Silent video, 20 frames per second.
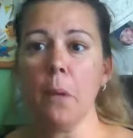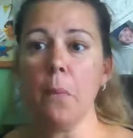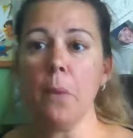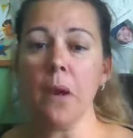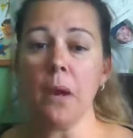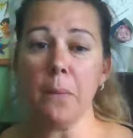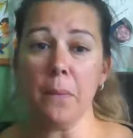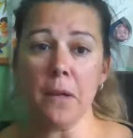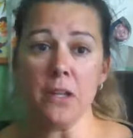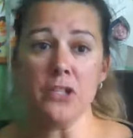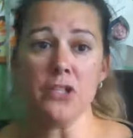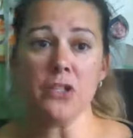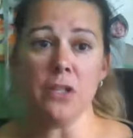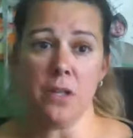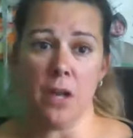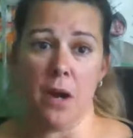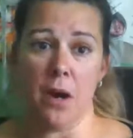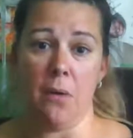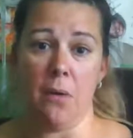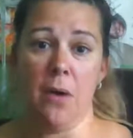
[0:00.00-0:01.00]
What I want you
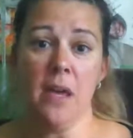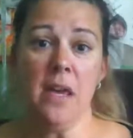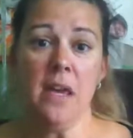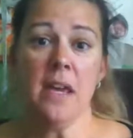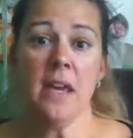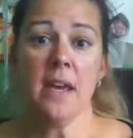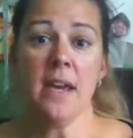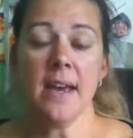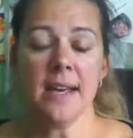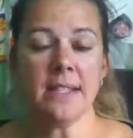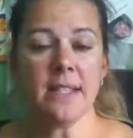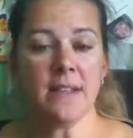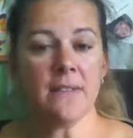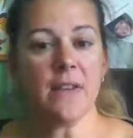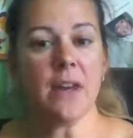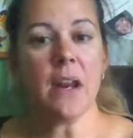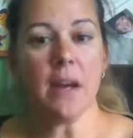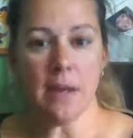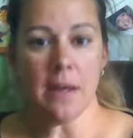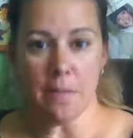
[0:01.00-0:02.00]
to know is if
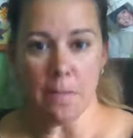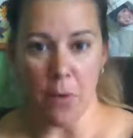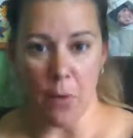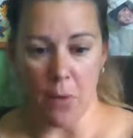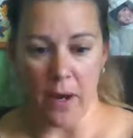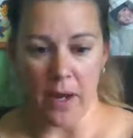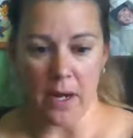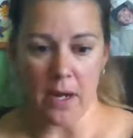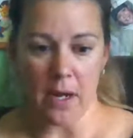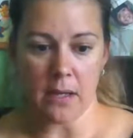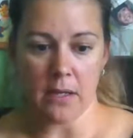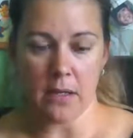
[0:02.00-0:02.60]
at any point